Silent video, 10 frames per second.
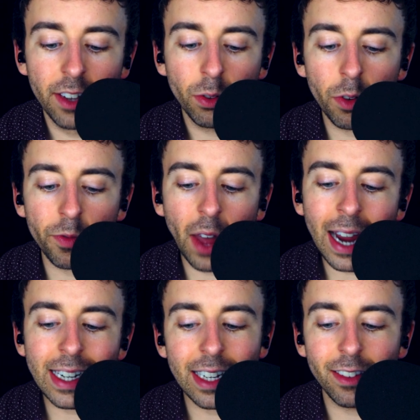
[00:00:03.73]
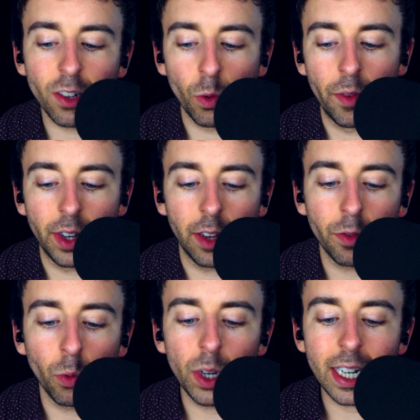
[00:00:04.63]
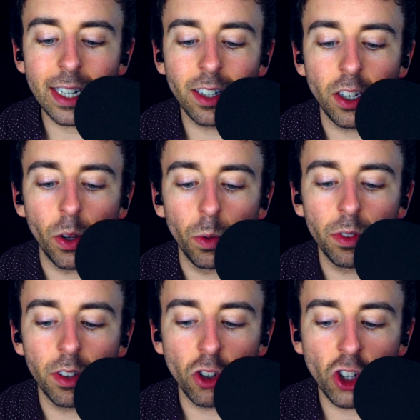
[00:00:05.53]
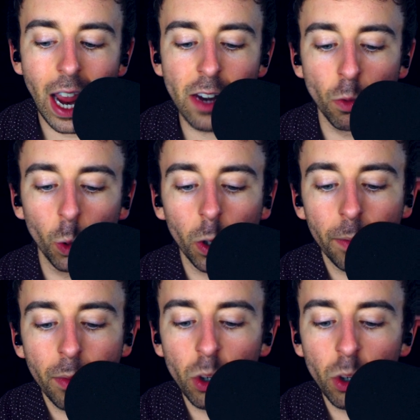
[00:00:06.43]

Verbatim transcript: so to find its derivative we need to use the chain rule,